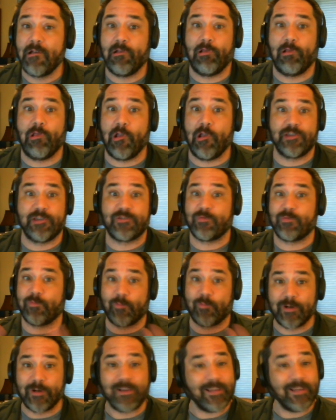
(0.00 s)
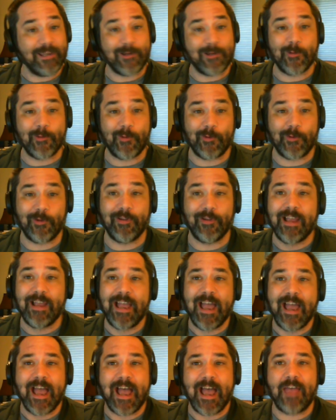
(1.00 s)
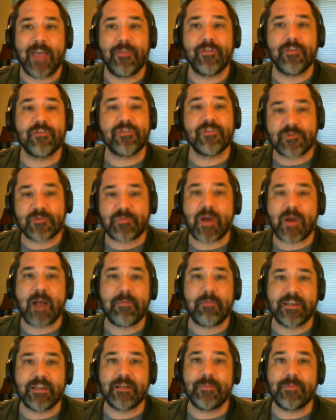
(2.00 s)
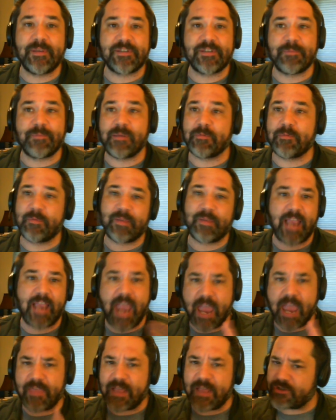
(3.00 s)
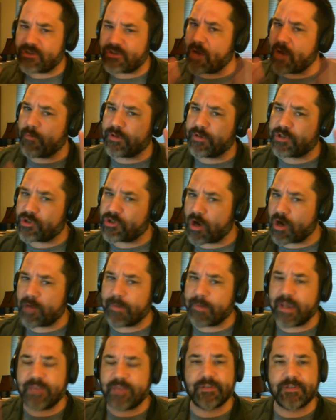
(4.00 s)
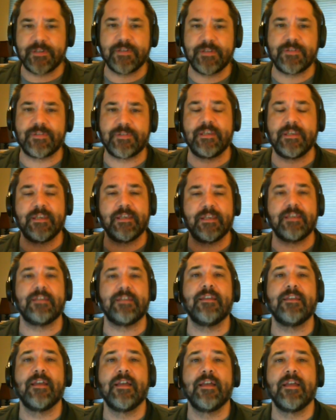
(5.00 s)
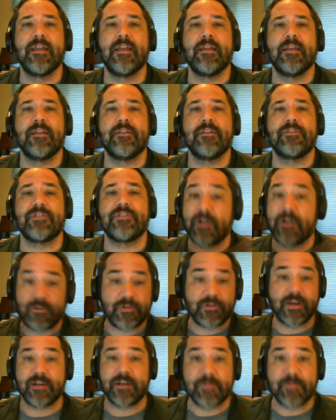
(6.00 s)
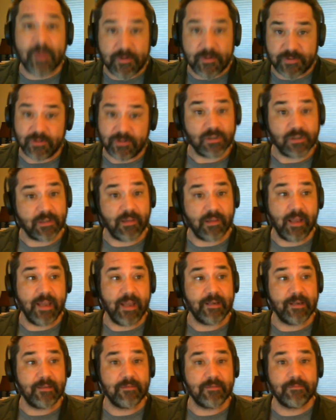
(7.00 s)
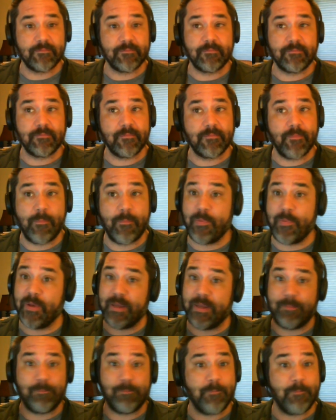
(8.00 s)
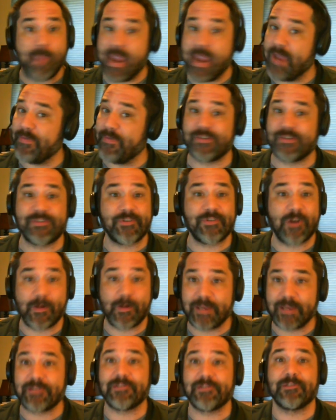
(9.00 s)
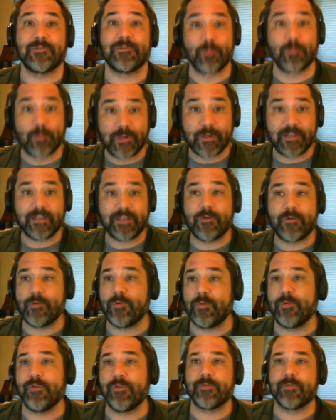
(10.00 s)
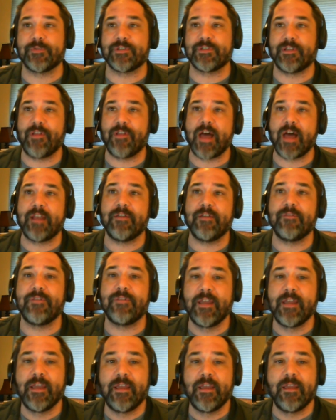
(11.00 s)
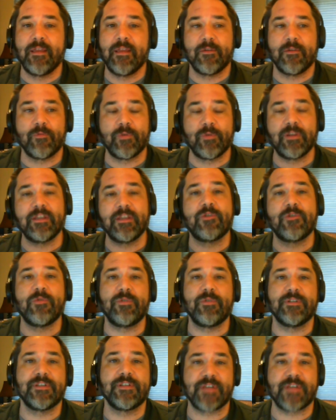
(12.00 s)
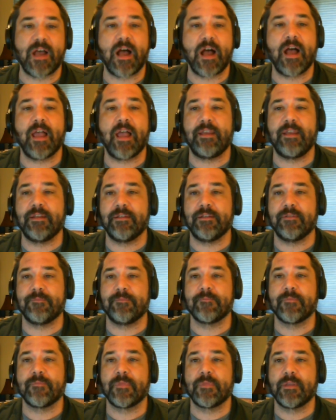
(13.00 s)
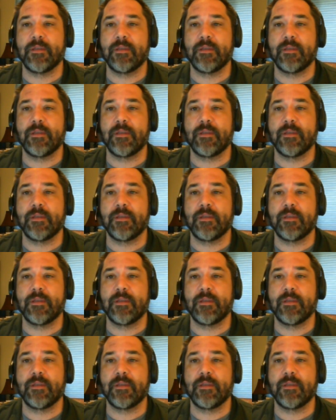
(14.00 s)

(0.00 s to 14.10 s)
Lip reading: looks really cool. There's probably going to be some people that be like, hey, that's not what starbases in Star Trek are supposed to look like. But man, this starbase looked really cool. There was a lot of really cool design and